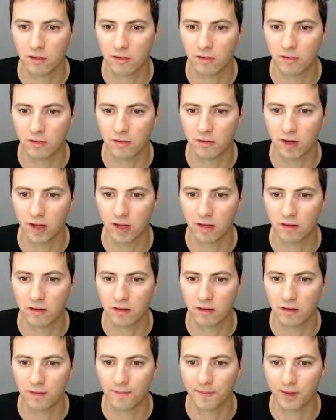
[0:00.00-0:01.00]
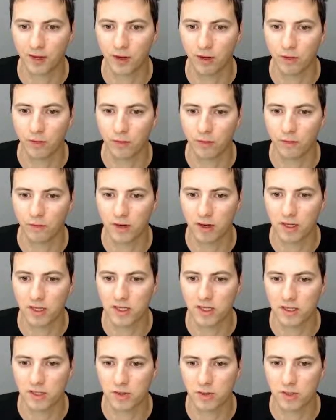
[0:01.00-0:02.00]
flat,
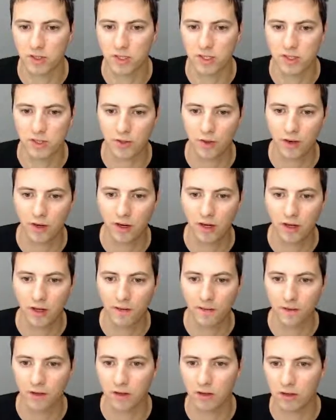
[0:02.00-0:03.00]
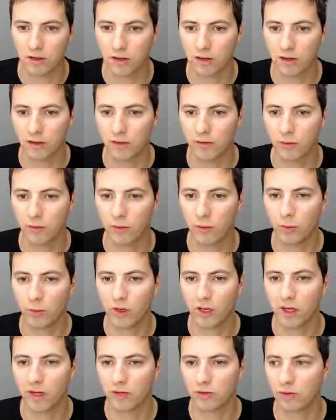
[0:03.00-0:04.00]
wireless soil sensor. If you would
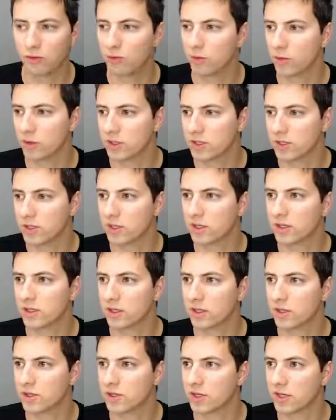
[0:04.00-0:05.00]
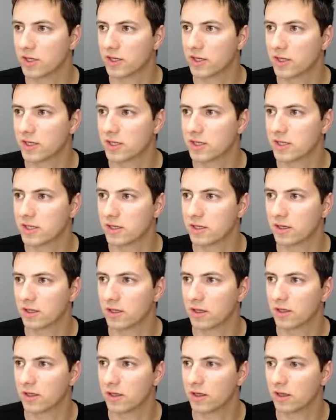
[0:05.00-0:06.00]
like to search in this
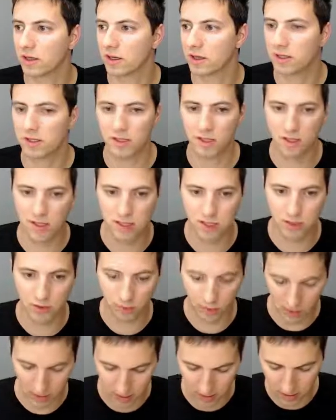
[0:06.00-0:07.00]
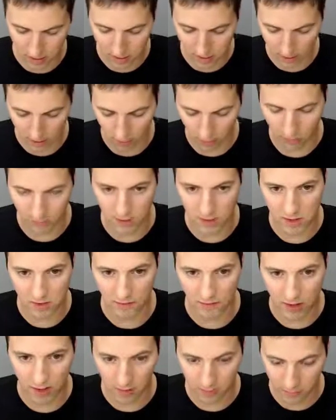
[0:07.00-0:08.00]
this list, you can always
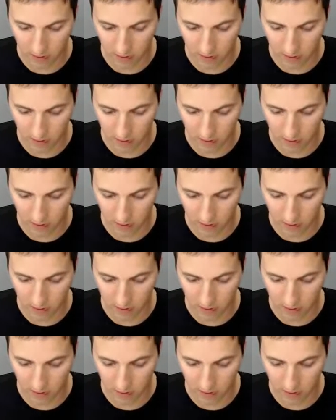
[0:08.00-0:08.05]
write